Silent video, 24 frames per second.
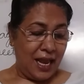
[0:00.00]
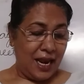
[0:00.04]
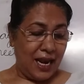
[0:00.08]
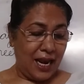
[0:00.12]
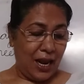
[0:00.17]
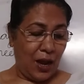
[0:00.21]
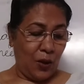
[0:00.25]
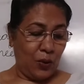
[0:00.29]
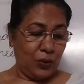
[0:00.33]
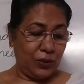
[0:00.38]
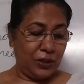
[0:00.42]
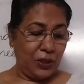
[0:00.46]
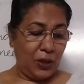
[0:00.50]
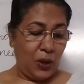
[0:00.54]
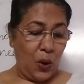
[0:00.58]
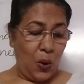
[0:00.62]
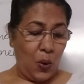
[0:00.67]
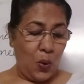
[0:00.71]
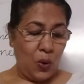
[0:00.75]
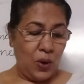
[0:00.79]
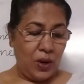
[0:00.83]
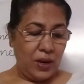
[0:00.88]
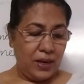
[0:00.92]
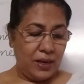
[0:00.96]
Now, the
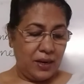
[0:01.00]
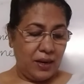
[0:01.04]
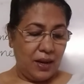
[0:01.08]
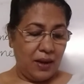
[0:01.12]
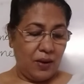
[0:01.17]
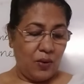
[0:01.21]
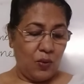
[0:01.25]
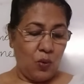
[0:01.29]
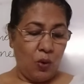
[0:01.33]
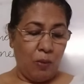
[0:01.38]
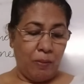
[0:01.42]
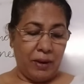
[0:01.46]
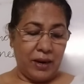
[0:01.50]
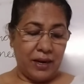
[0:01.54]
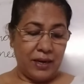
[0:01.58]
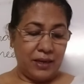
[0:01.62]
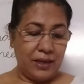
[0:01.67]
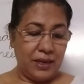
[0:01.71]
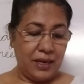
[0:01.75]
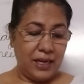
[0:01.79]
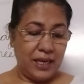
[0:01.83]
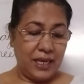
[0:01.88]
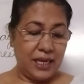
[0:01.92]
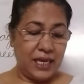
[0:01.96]
old
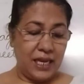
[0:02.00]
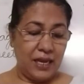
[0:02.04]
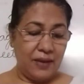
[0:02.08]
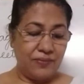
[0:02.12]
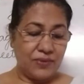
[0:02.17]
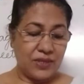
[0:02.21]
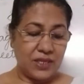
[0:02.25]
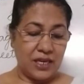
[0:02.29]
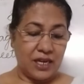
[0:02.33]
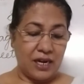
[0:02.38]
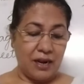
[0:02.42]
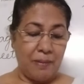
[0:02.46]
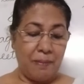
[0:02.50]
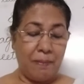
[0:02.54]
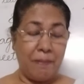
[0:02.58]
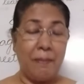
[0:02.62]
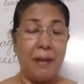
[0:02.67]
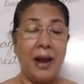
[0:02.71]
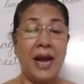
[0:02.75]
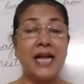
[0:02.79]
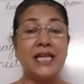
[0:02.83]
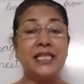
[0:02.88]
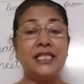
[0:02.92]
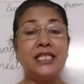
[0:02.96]
woman gives her a
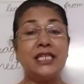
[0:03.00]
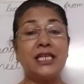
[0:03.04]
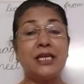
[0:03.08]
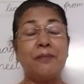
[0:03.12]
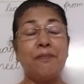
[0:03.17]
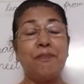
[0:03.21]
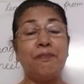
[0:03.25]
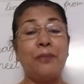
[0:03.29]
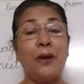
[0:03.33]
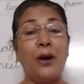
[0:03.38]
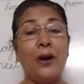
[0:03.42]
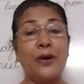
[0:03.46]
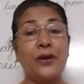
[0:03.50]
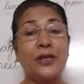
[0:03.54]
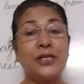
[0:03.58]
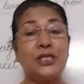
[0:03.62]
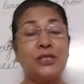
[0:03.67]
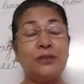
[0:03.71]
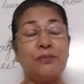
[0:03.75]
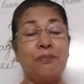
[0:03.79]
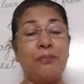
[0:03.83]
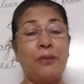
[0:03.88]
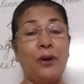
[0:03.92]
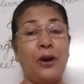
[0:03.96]
magic
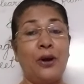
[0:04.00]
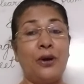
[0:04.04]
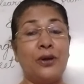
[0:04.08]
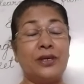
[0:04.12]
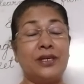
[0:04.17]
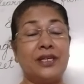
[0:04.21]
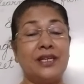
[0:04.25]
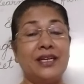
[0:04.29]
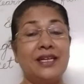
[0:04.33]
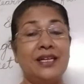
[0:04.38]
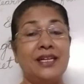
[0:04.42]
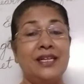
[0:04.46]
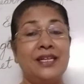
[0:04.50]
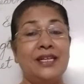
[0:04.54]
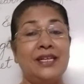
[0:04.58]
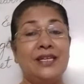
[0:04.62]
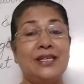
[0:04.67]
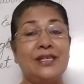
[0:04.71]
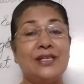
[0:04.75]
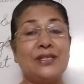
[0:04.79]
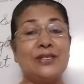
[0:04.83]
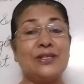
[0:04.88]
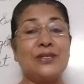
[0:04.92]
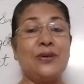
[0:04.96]
porridge pot.
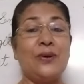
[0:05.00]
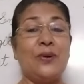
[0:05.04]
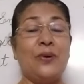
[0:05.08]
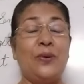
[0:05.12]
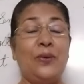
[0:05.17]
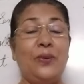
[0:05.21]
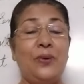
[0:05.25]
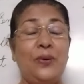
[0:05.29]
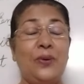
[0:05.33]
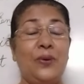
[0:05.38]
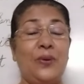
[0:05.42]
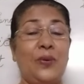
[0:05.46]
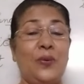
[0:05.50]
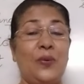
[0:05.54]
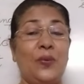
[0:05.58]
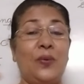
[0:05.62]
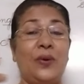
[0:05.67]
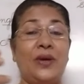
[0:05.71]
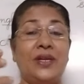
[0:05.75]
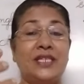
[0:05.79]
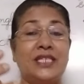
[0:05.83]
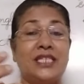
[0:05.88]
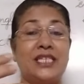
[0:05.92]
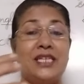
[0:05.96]
So,
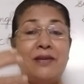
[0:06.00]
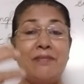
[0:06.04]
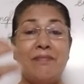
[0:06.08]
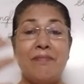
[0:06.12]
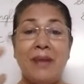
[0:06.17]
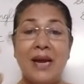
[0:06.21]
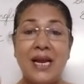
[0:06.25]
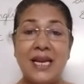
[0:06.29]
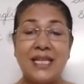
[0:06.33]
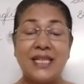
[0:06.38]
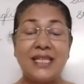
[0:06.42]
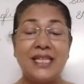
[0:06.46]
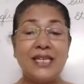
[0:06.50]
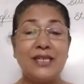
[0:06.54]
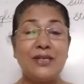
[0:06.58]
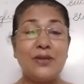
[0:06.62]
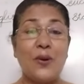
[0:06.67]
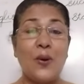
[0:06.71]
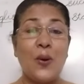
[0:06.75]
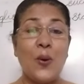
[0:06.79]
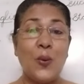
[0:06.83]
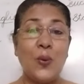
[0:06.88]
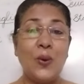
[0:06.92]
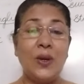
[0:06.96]
when she met that
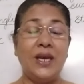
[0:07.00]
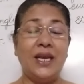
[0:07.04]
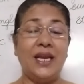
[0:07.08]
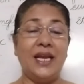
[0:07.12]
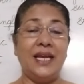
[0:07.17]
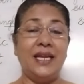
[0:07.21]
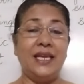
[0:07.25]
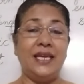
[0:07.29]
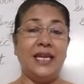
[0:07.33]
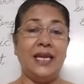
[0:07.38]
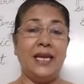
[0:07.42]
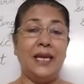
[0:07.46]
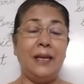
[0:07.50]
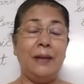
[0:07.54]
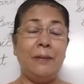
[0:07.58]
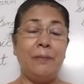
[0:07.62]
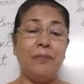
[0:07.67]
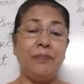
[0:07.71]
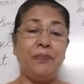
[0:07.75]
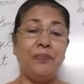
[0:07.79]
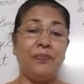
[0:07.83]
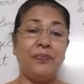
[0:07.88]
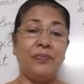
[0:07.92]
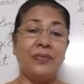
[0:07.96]
old lady,
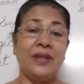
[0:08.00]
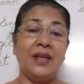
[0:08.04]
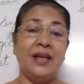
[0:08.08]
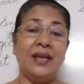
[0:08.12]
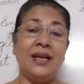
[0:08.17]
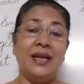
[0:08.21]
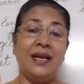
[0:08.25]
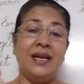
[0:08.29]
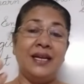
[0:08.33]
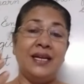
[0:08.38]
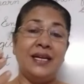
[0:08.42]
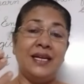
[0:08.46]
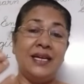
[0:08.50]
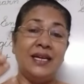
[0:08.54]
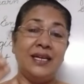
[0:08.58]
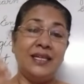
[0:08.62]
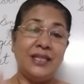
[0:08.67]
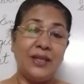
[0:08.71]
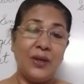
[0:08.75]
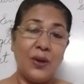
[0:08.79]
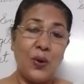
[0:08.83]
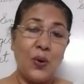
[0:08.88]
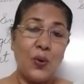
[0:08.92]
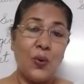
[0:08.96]

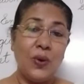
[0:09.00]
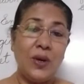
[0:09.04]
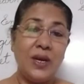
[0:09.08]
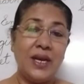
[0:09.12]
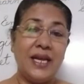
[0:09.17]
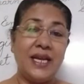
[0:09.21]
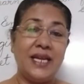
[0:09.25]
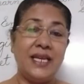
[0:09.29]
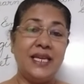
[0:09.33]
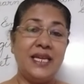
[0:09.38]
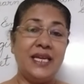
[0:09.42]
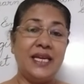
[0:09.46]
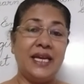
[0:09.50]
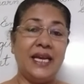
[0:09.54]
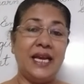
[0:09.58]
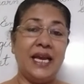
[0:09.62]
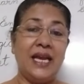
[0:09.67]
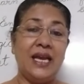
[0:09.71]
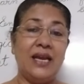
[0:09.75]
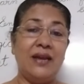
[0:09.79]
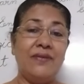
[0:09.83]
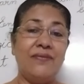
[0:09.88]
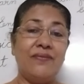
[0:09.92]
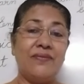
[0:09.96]
the old lady
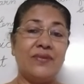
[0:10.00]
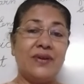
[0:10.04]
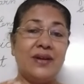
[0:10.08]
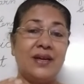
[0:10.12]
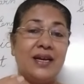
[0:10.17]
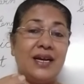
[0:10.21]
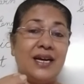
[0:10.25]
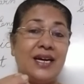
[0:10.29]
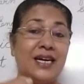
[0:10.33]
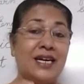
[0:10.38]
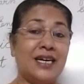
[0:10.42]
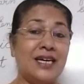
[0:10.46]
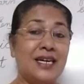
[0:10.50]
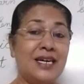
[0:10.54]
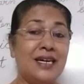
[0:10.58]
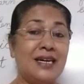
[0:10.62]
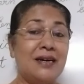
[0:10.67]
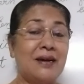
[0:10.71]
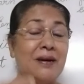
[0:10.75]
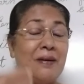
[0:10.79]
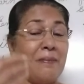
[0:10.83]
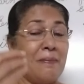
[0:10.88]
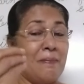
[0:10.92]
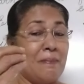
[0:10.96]
gave a
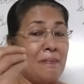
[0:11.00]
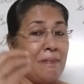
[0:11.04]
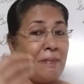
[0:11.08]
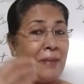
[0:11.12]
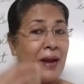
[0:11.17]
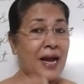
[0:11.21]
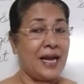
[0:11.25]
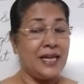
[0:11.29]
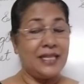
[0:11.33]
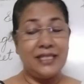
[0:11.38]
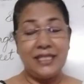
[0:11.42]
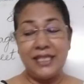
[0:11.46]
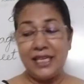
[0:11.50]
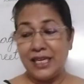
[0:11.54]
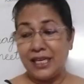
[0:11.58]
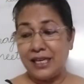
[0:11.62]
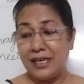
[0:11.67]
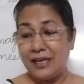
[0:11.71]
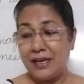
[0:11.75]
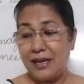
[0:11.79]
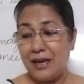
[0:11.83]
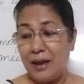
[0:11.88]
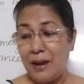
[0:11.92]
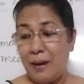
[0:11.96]

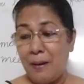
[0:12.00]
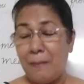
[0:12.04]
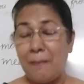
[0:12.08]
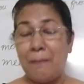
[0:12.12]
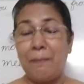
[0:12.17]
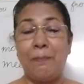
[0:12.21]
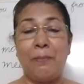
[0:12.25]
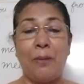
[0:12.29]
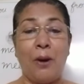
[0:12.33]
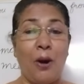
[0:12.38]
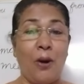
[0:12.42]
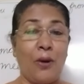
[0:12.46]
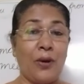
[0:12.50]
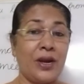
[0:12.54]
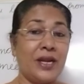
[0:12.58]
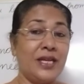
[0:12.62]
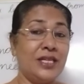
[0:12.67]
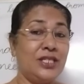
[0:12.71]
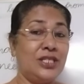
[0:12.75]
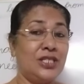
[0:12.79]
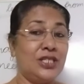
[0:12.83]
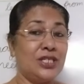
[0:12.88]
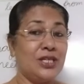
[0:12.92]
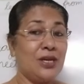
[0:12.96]
magic
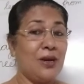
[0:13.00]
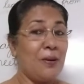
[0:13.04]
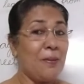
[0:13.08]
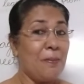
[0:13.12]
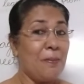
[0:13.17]
porridge